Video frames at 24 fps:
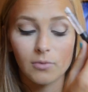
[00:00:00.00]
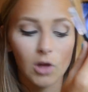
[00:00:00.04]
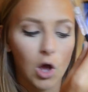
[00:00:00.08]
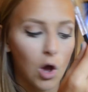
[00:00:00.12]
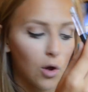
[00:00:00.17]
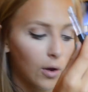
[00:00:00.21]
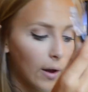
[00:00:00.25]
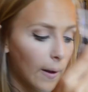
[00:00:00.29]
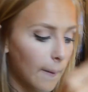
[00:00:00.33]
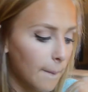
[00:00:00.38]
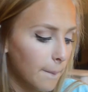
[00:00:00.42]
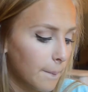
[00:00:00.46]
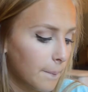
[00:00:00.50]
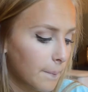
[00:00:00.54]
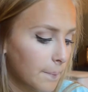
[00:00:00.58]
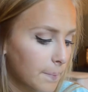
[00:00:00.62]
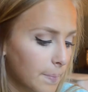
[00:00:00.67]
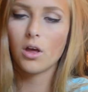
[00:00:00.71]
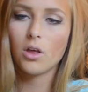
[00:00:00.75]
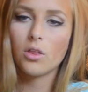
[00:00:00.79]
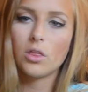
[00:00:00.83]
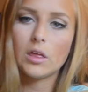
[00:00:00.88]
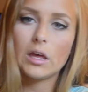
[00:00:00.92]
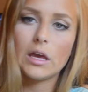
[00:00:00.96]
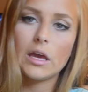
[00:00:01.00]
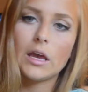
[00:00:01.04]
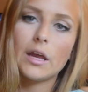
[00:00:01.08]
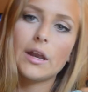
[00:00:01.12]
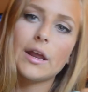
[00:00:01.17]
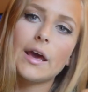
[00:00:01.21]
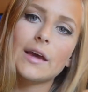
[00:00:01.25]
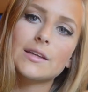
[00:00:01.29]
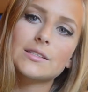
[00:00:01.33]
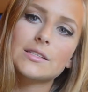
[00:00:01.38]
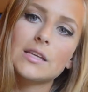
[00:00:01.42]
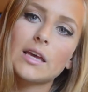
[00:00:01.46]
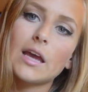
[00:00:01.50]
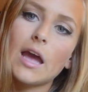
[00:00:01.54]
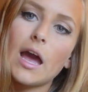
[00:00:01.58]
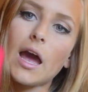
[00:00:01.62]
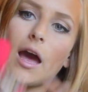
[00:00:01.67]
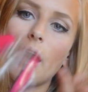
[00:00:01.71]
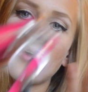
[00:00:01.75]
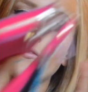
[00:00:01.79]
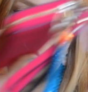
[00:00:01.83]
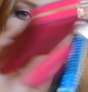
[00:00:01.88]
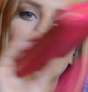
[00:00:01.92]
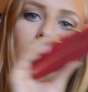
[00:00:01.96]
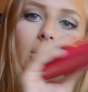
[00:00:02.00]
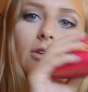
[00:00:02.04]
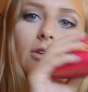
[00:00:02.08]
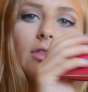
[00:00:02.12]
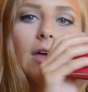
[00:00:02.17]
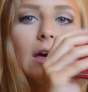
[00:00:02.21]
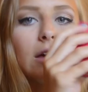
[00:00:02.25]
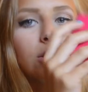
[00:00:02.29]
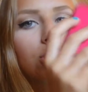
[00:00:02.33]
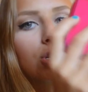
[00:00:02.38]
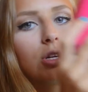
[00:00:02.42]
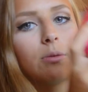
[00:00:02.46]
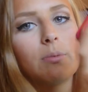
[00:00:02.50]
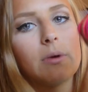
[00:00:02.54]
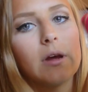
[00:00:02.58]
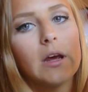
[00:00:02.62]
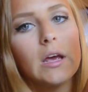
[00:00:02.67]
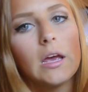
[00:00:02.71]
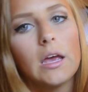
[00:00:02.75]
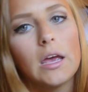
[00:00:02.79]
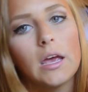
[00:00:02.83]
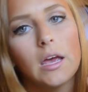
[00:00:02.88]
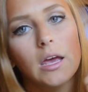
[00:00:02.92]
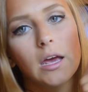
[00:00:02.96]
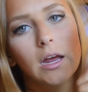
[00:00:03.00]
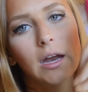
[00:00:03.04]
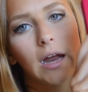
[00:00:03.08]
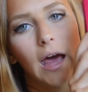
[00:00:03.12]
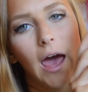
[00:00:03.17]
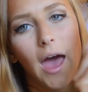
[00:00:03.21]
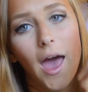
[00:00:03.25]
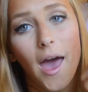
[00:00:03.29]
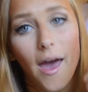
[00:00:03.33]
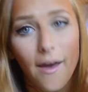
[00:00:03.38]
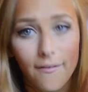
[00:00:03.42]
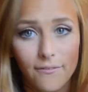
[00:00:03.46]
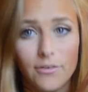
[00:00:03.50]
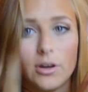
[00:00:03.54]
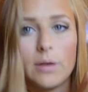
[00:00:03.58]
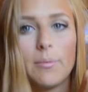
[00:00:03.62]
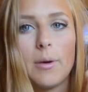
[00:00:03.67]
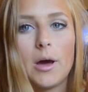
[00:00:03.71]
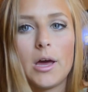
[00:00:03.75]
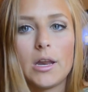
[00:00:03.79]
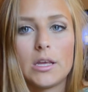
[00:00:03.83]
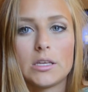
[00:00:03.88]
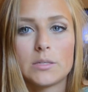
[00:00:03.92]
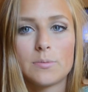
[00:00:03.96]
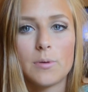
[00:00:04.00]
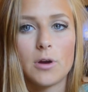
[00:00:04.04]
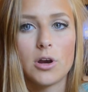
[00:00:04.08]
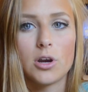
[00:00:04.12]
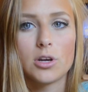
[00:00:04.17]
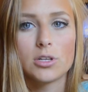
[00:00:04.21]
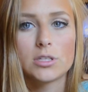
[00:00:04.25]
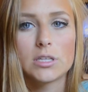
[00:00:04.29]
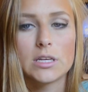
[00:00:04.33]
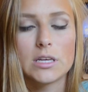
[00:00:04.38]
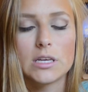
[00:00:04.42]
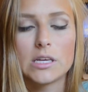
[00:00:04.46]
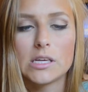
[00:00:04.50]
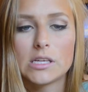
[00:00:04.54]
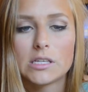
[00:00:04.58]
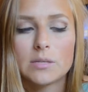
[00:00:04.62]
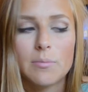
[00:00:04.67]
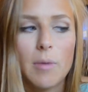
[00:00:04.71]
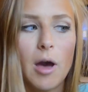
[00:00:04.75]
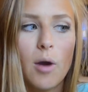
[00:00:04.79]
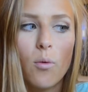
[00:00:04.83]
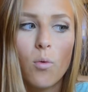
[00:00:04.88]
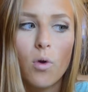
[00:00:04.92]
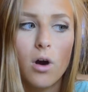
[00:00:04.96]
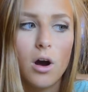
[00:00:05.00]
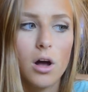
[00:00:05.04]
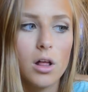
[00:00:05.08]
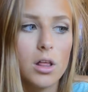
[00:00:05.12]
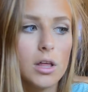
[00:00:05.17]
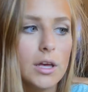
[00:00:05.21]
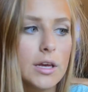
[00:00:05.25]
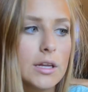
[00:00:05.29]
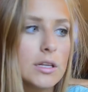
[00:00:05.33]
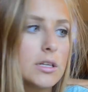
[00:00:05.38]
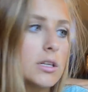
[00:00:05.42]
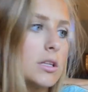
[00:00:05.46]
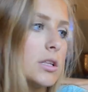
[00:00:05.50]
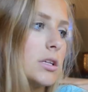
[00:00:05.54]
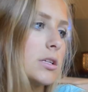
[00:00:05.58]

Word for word: Okay. The next thing I have in here that should be in everybody's purse is my wallet.